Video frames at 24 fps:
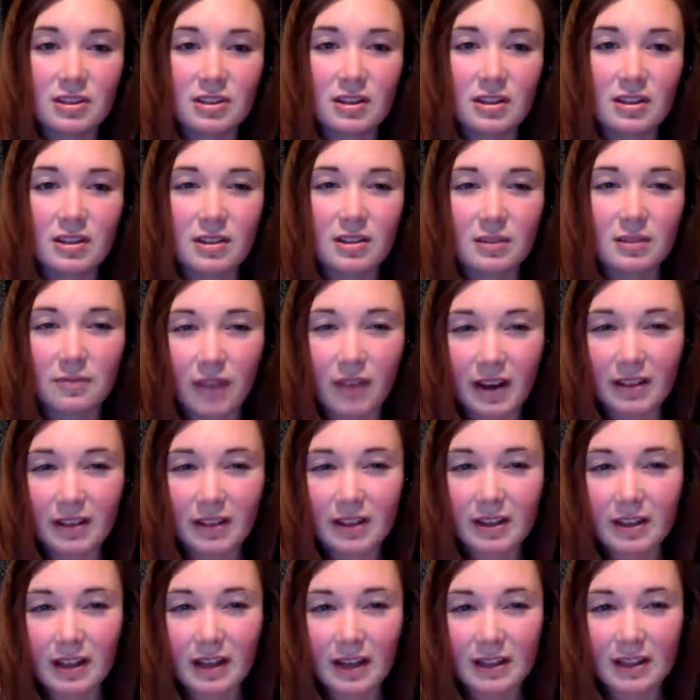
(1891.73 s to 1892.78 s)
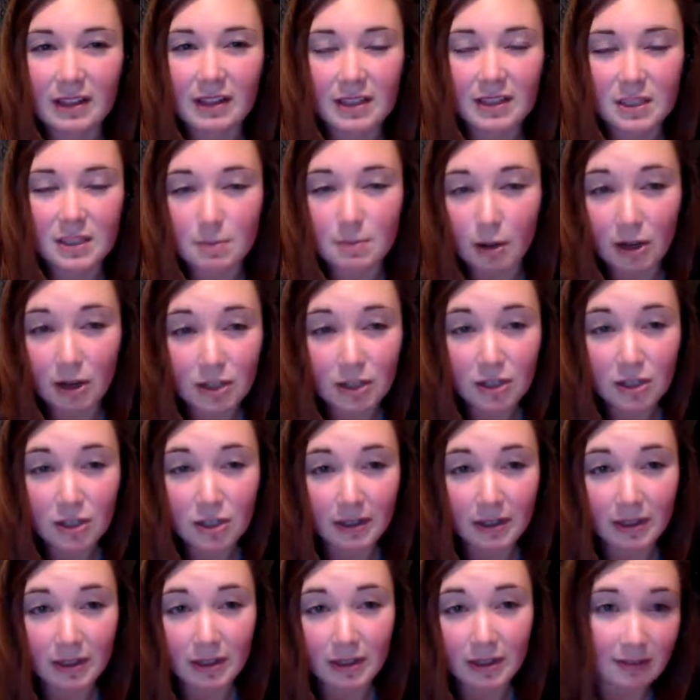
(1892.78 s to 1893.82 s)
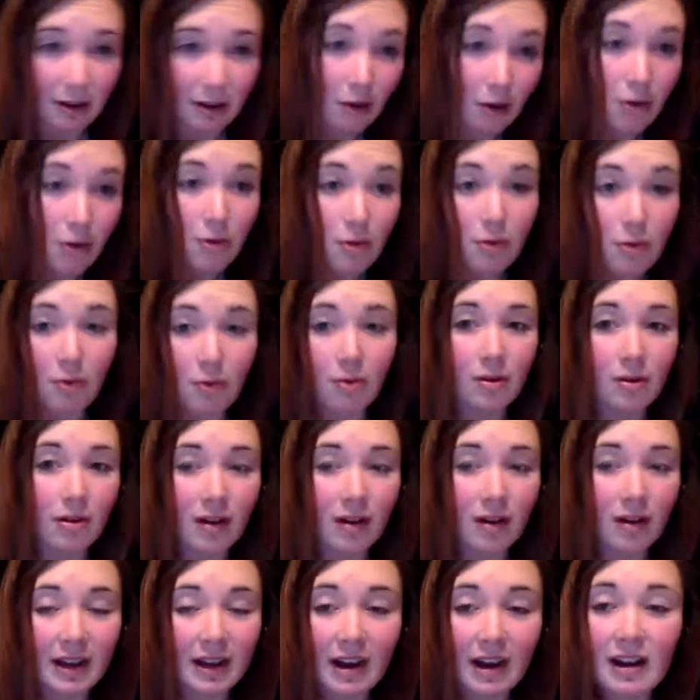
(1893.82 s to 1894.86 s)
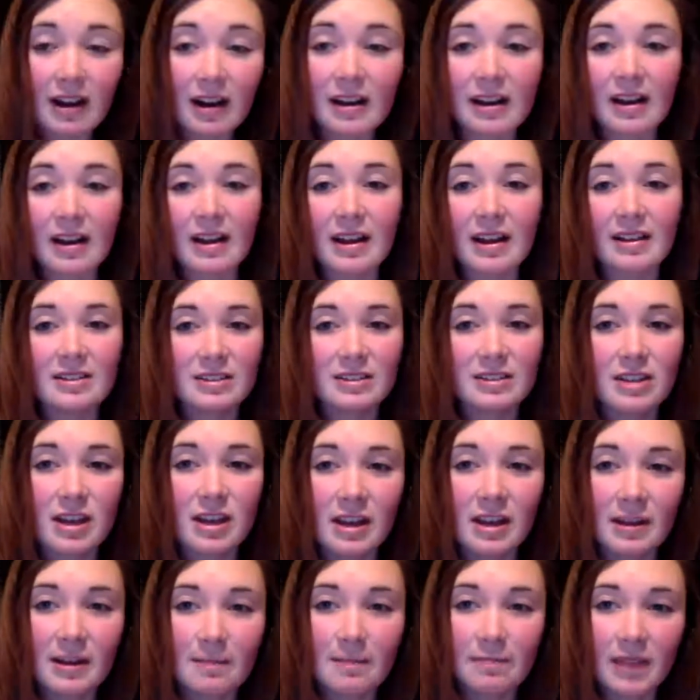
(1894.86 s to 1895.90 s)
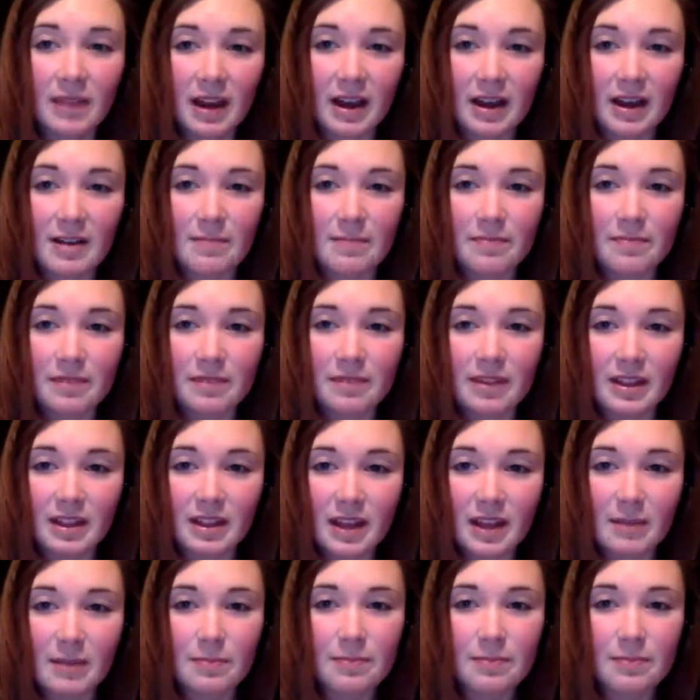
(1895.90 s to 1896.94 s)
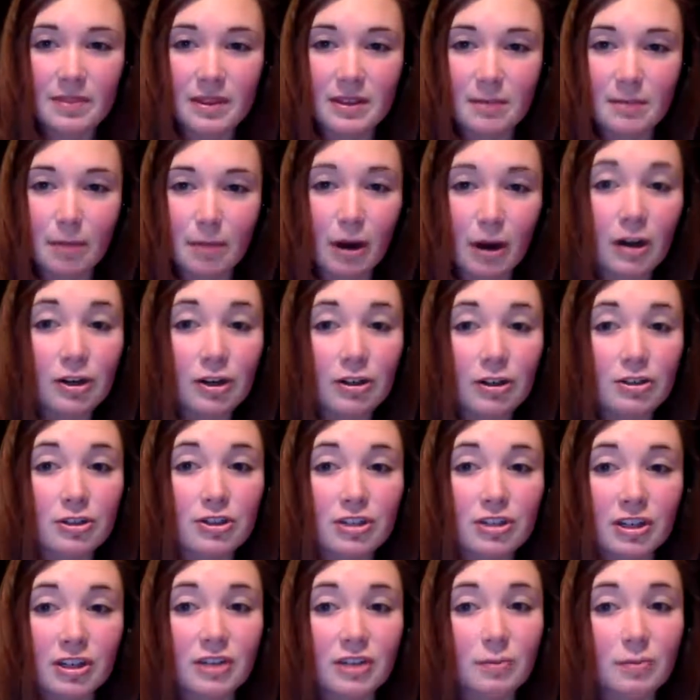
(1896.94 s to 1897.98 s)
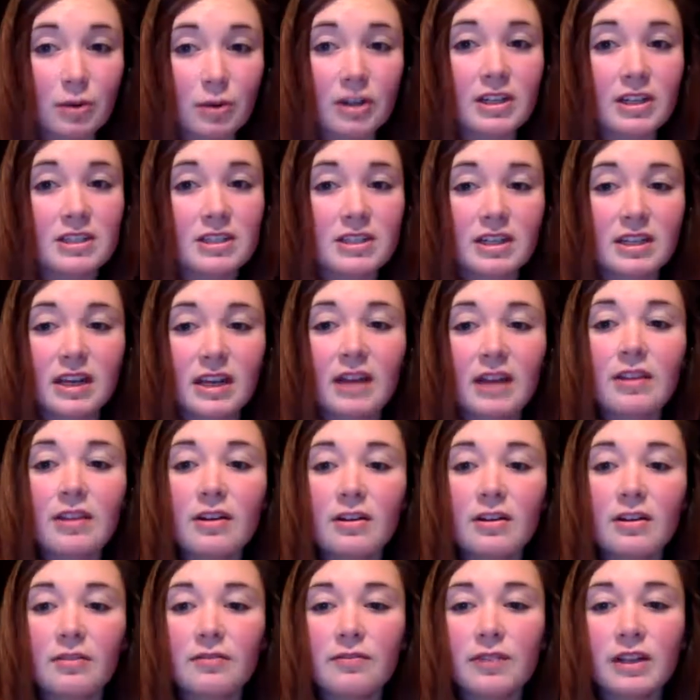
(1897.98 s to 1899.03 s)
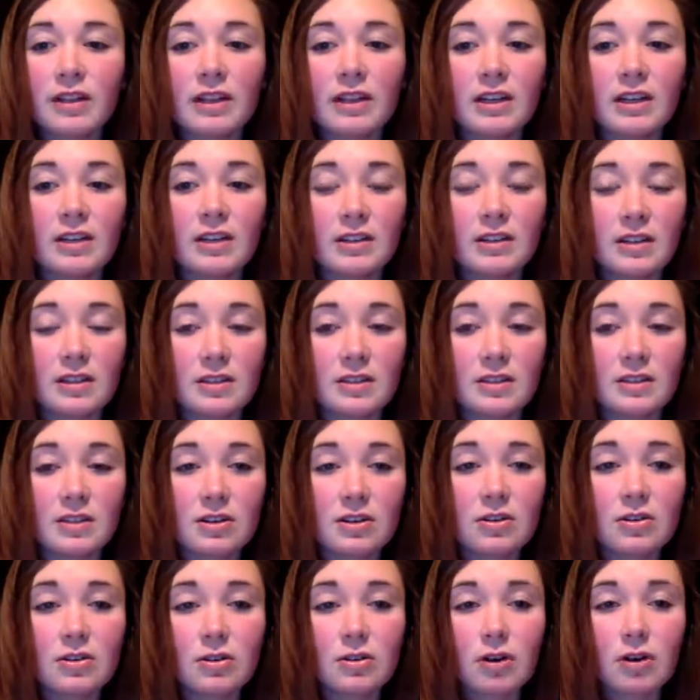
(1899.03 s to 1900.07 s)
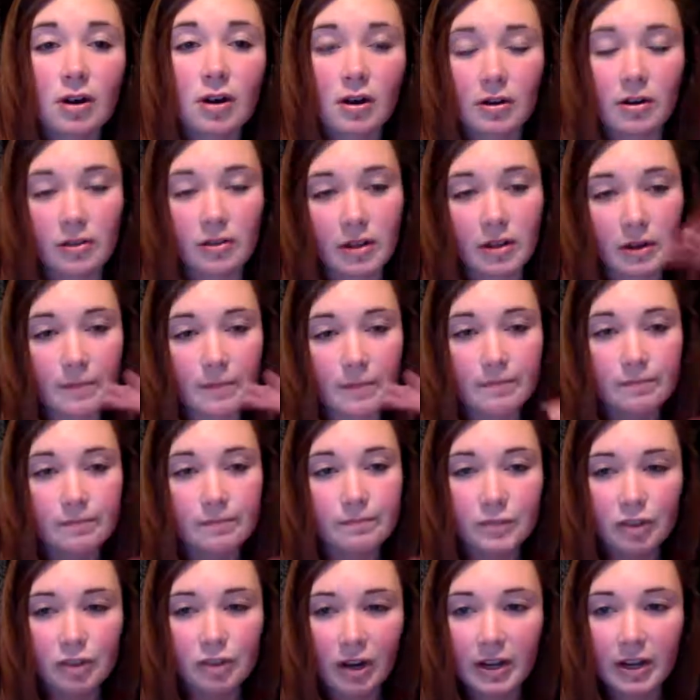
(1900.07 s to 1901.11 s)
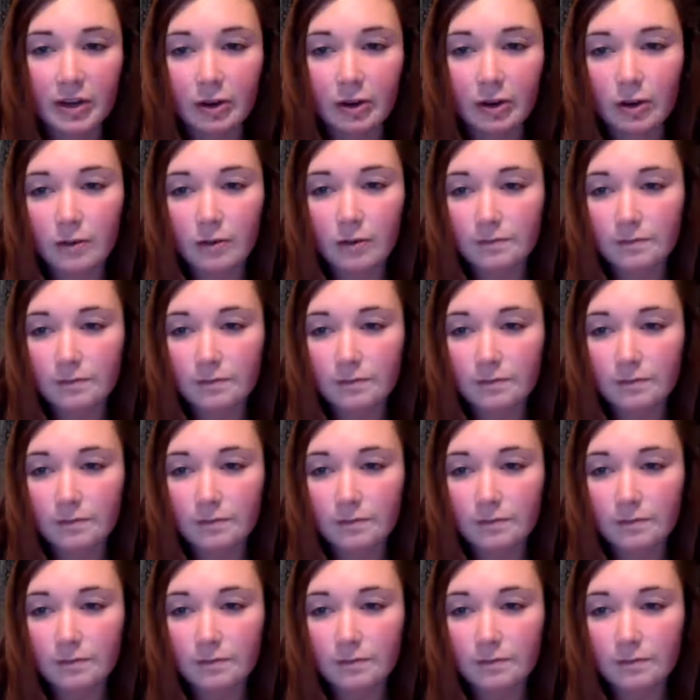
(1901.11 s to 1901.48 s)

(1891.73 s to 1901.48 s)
finally, like the sparks went, oh, I got it. And the partners started working together and filling in the circle or the triangle.